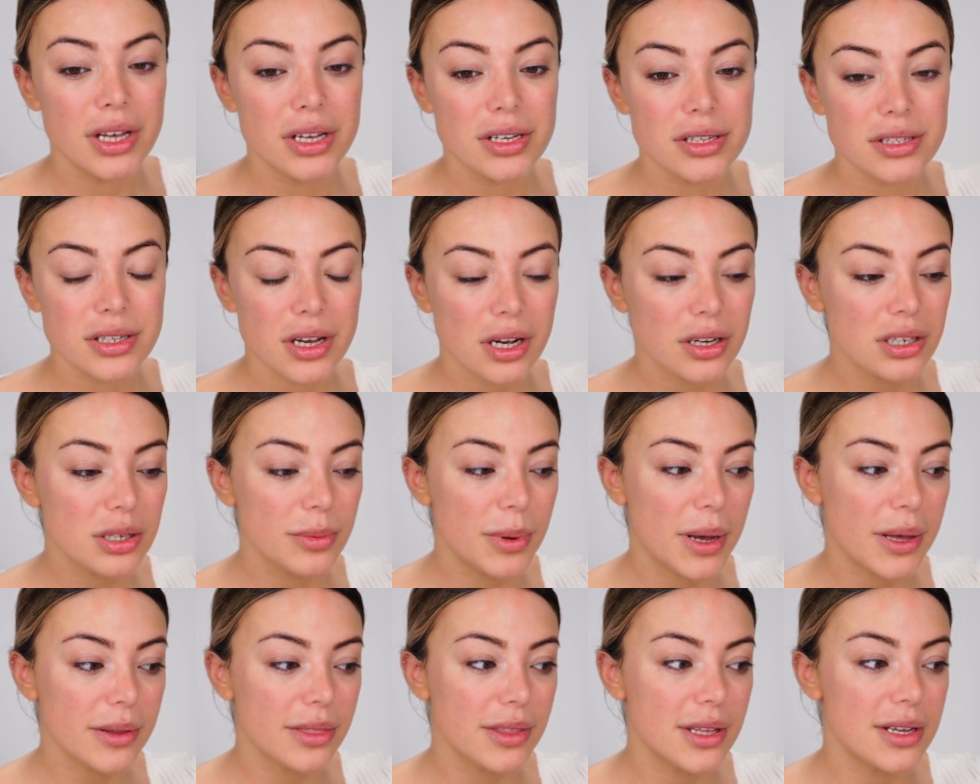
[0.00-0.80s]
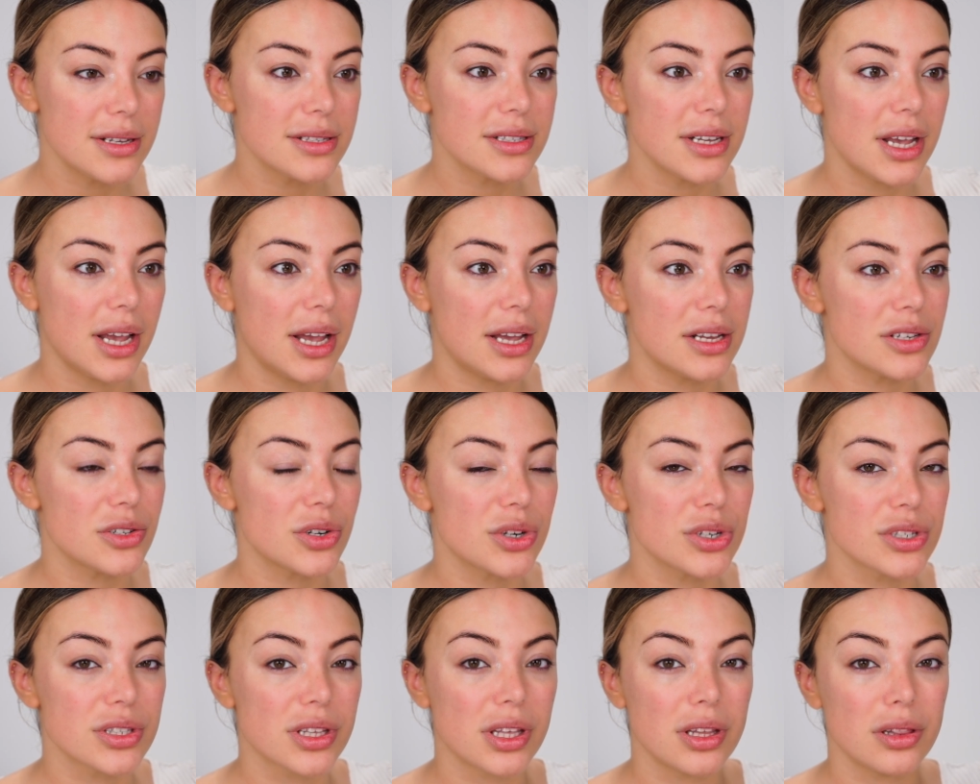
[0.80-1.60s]
talked about this and
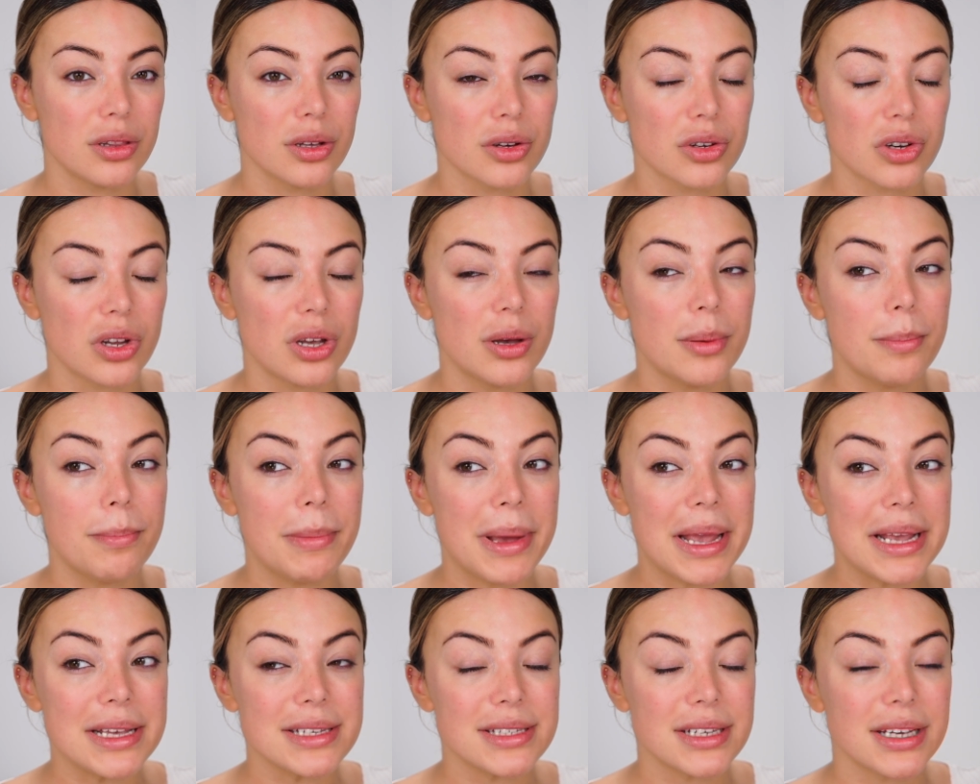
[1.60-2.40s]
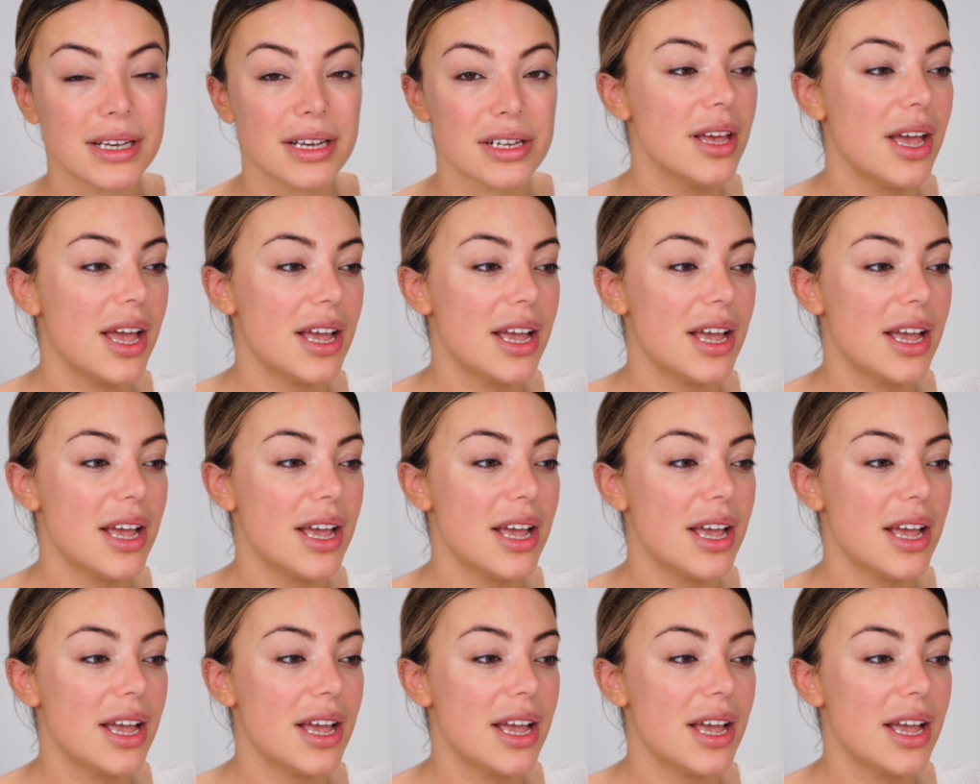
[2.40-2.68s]
her skin looked amazing.